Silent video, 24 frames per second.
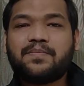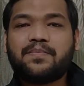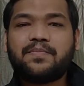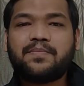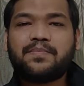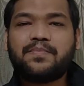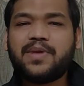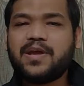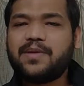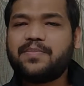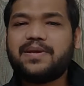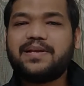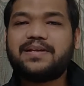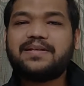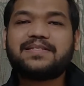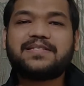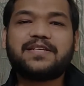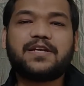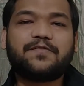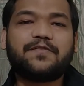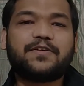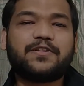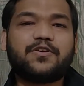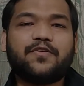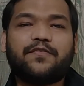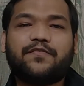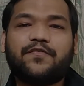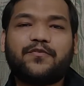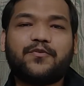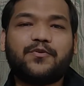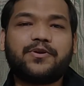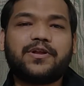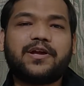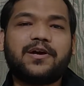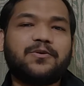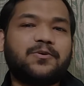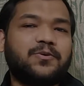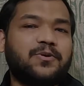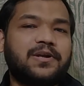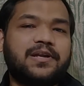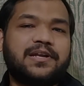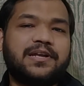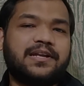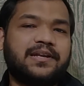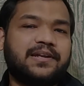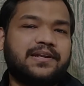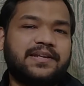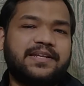Maybe sit with your
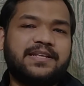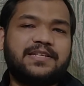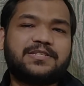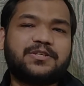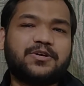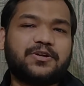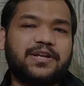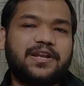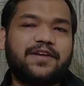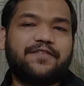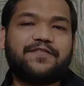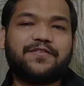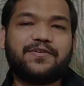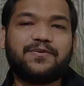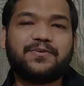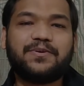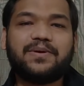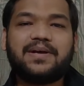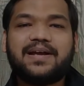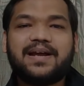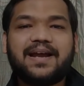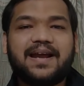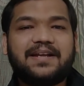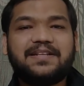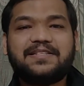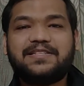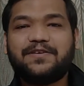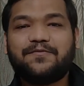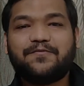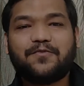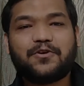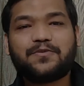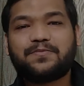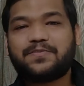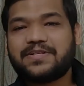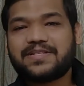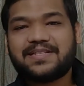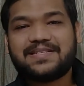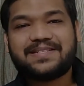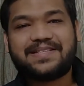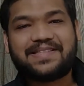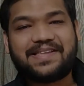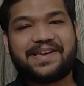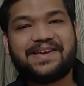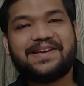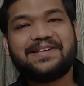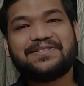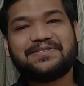4-year-old niece or nephew and see what puzzles
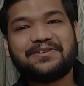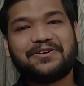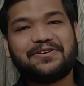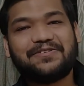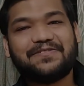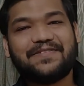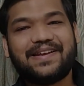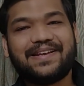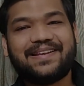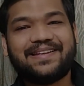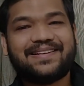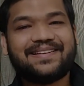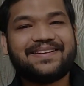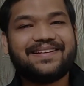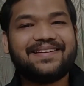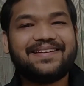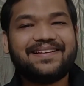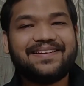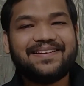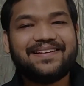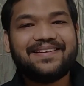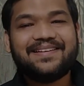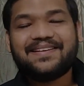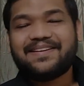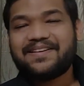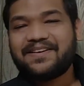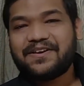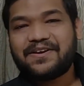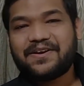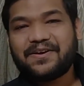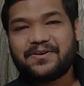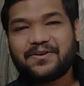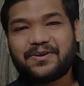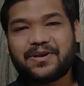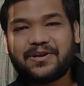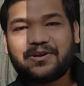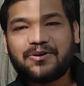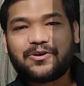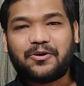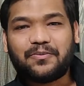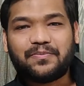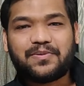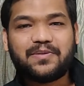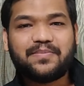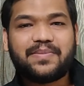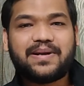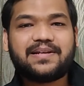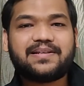they are solving. You can
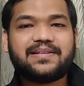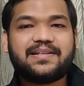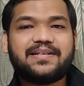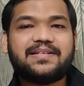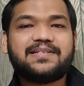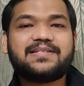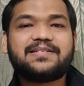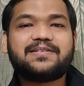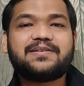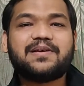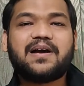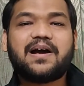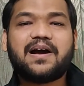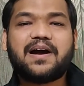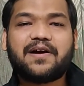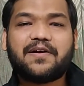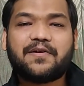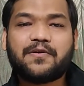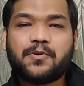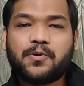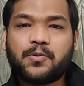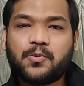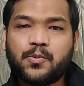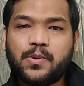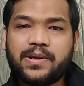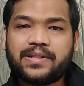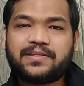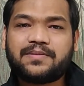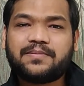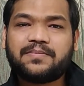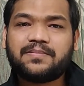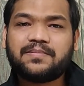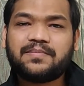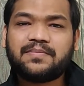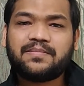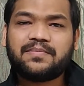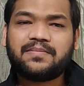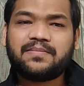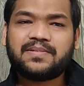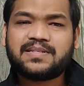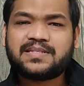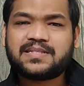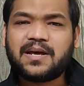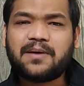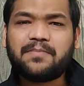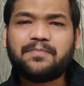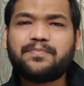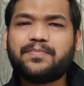complement this with
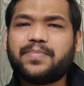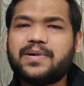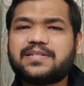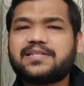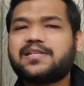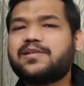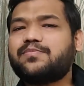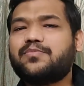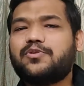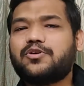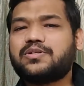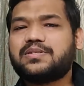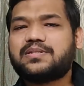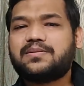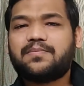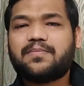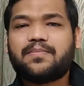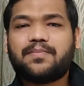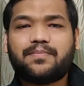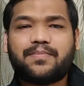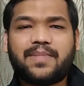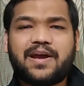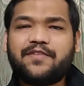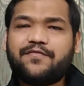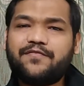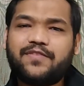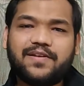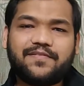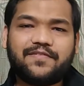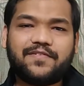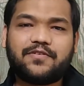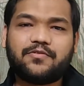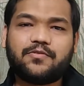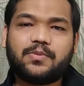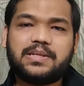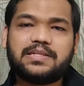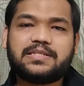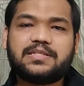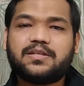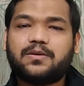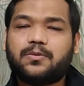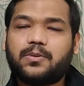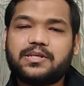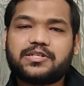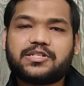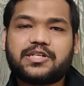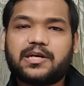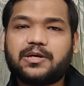some puzzle books. My favorite ones
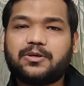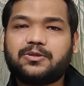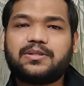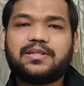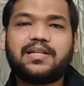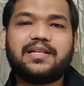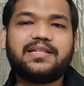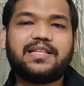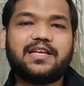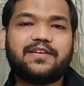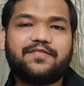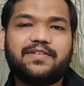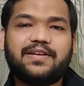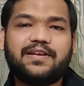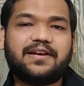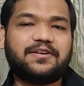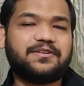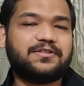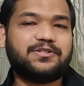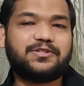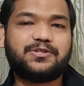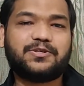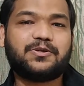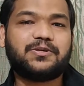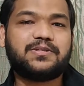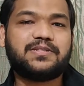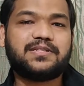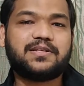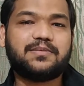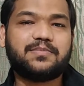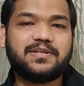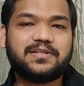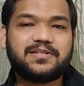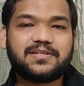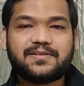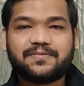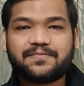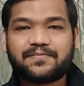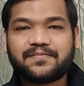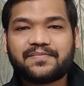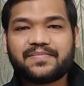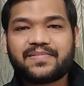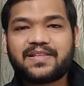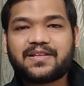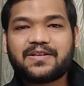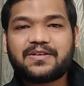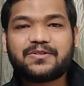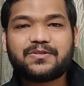were Shakuntala Devi and John Summers.
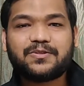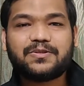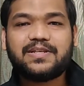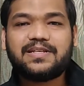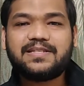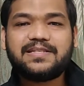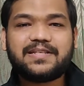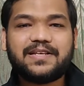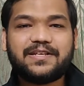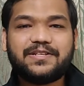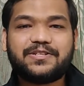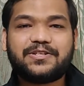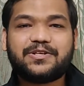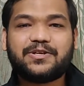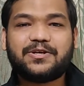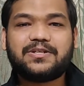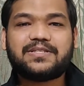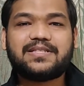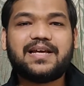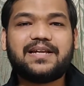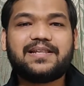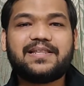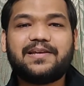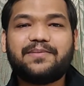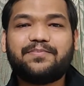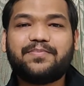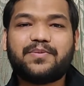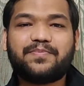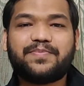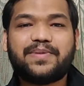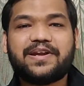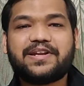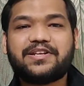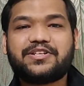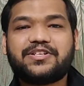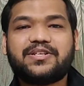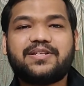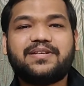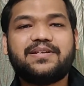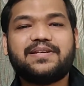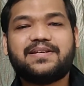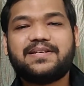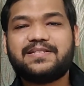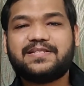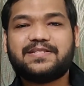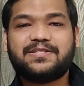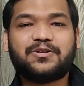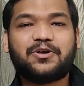So this ensures that the preparation
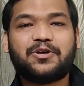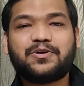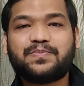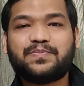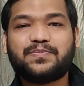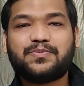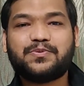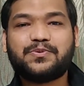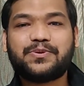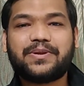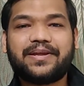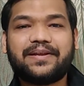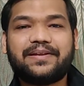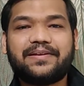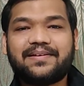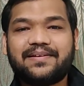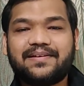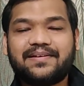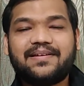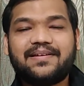is not boring.